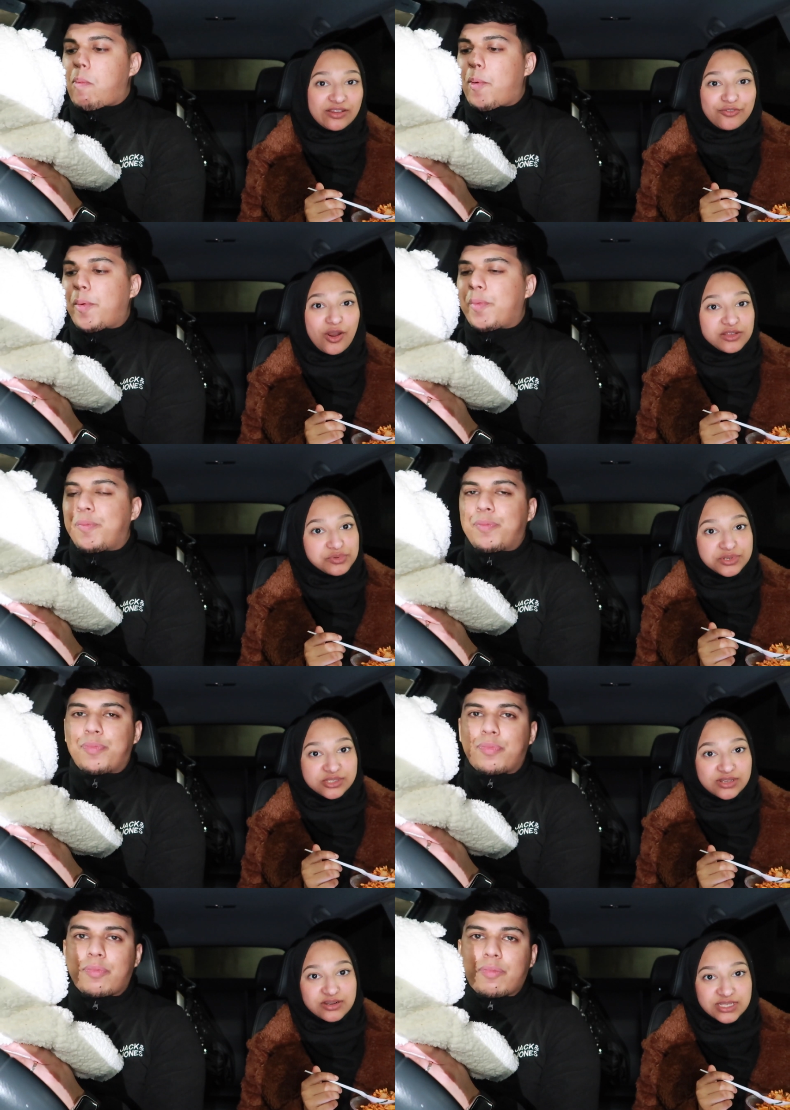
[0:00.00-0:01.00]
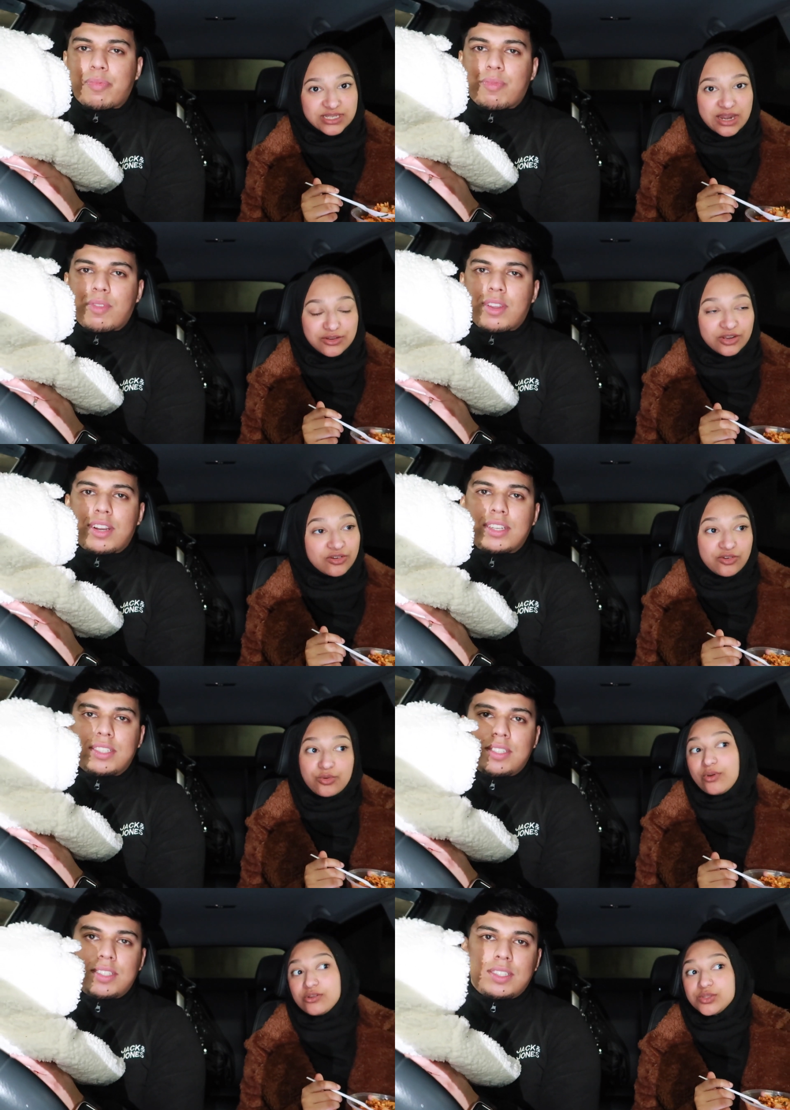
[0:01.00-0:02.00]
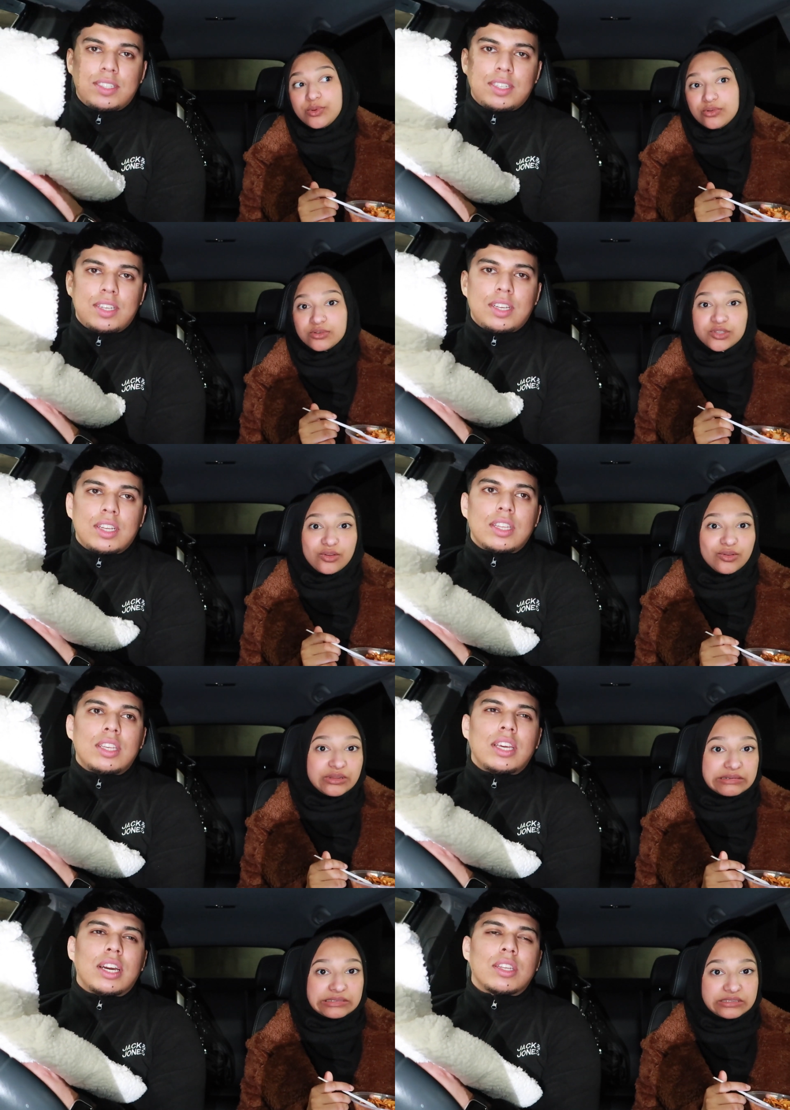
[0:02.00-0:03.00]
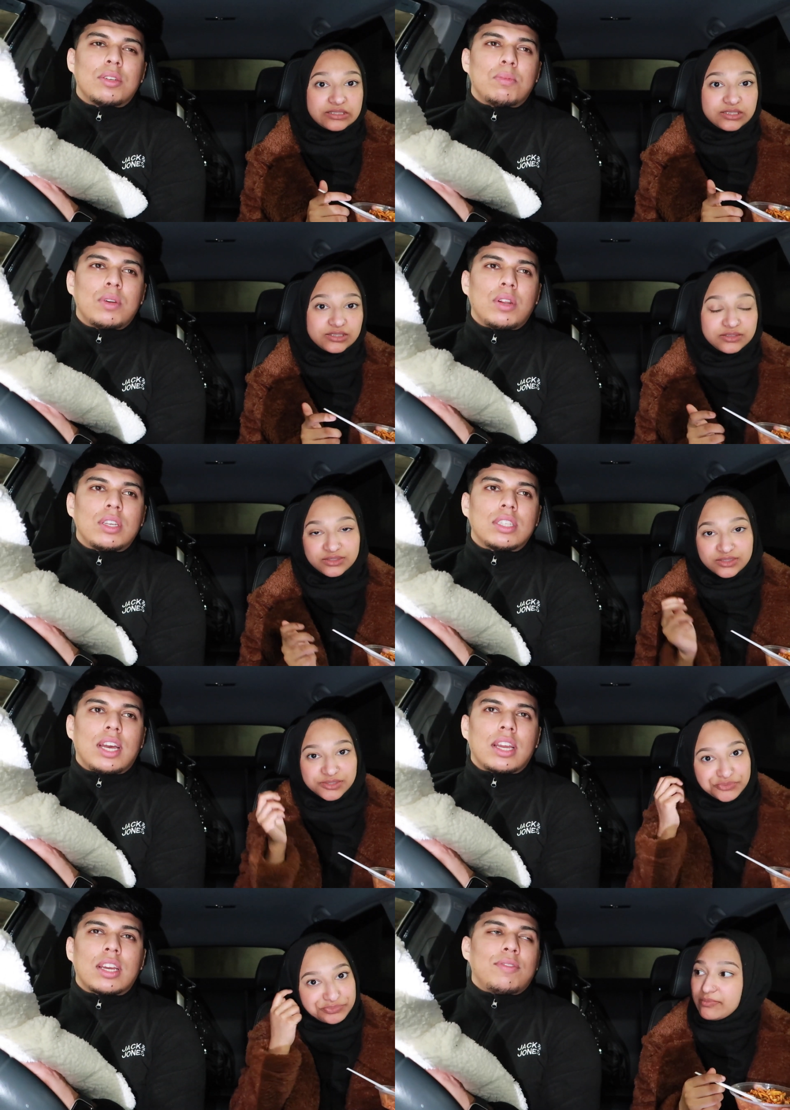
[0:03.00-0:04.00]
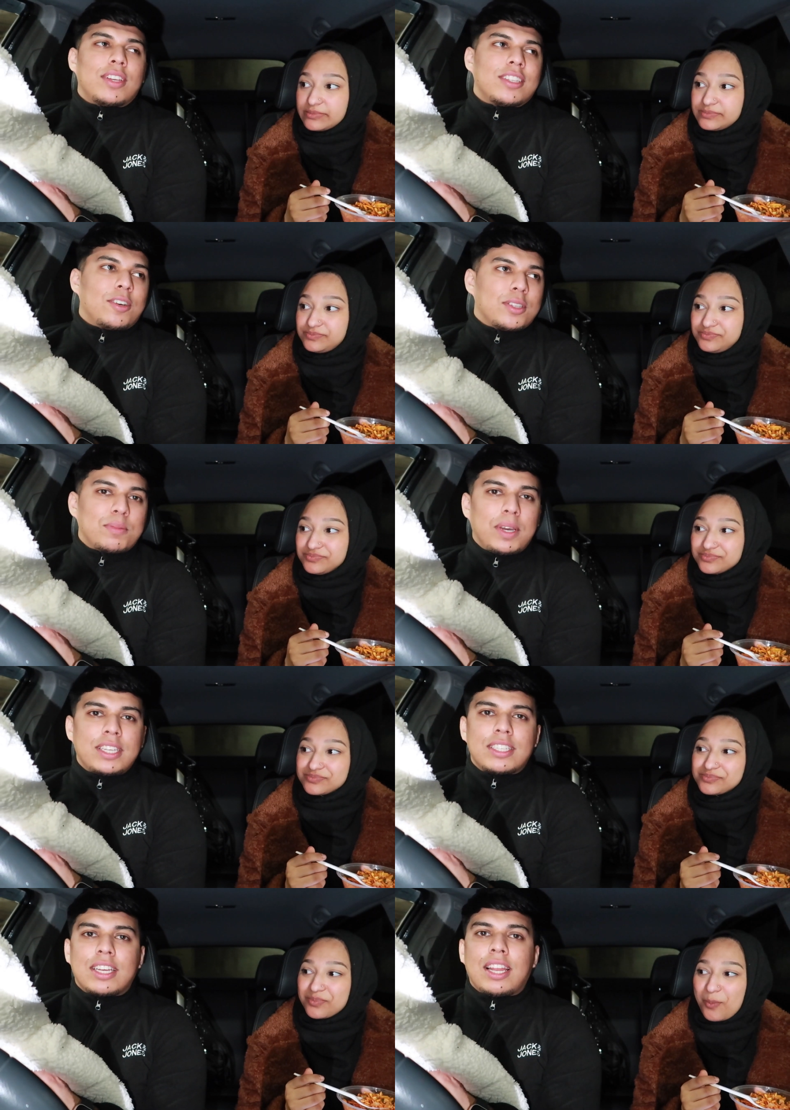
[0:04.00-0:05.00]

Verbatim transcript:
Speaker 1: in. If your husband doesn't understand you, I don't know who else will. So
Speaker 2: yeah, to be honest, like if there's no space, then